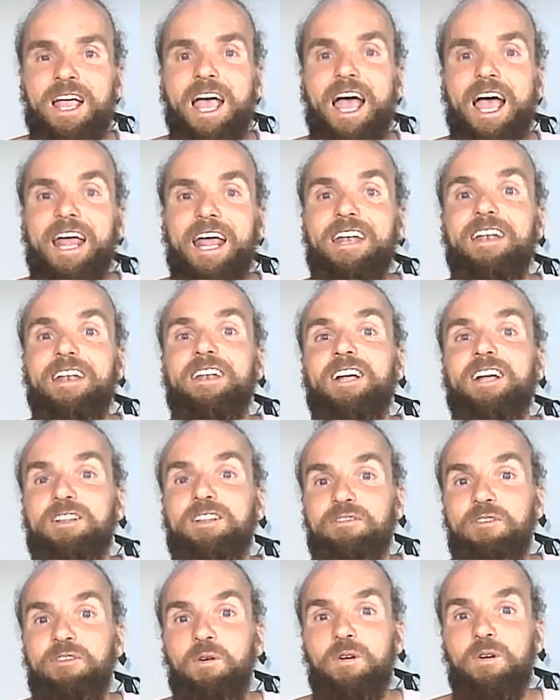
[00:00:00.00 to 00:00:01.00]
and not
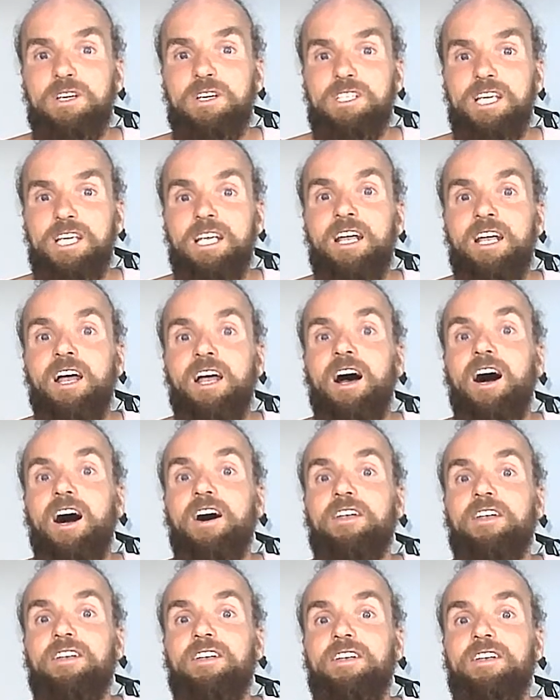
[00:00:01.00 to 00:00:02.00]
focusing
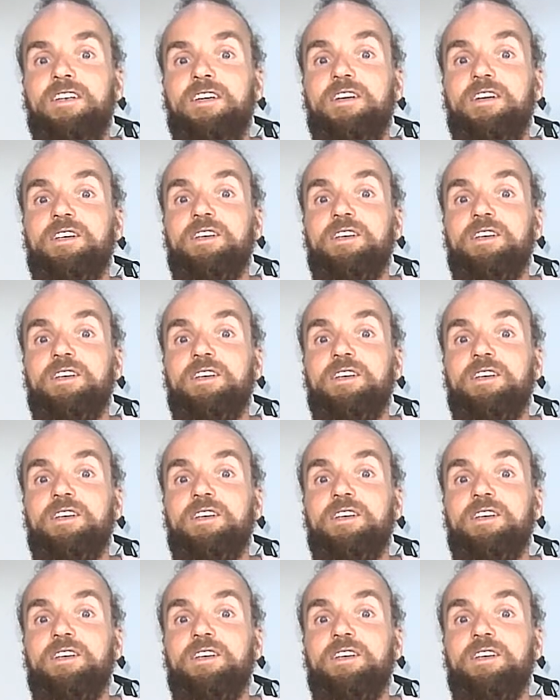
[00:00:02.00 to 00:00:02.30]
on the